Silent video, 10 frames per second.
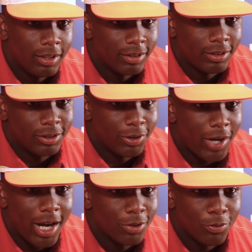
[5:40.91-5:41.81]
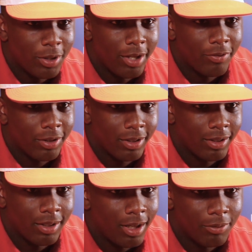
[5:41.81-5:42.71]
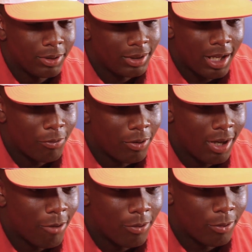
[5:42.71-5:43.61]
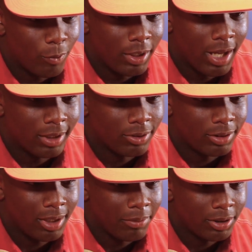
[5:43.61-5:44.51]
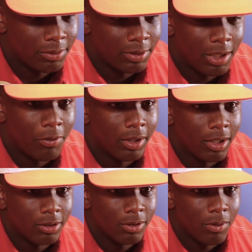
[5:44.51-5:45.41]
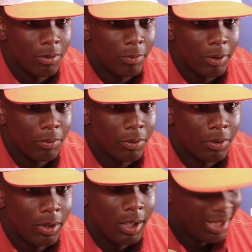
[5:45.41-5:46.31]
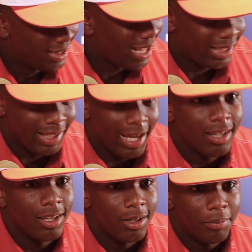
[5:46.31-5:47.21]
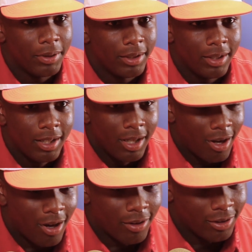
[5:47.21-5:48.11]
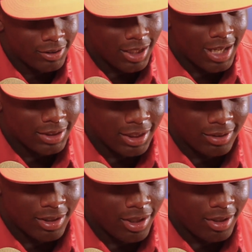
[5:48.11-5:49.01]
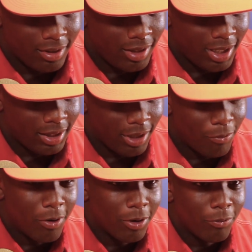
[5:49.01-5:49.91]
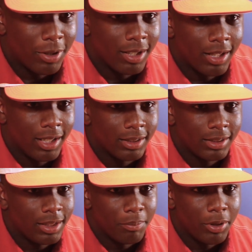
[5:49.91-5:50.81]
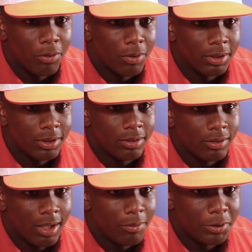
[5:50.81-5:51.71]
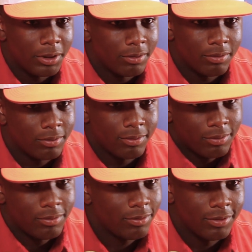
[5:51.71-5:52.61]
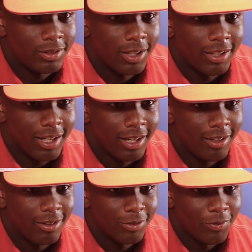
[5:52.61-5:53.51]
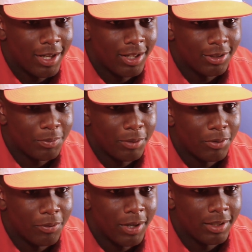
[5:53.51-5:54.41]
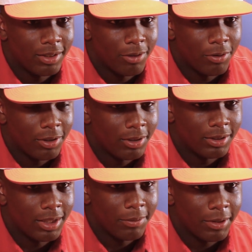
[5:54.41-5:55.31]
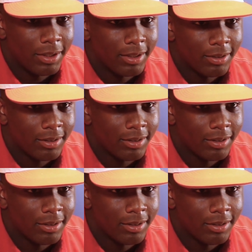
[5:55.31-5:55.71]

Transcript: it's just the greatest one ever. I mean, I want to win national championships, and I want to go somewhere with people like Caleb and all those guys out there that want to win a legacy and build one too. I mean, that's all you got to do is find those people around you that want to do the same thing.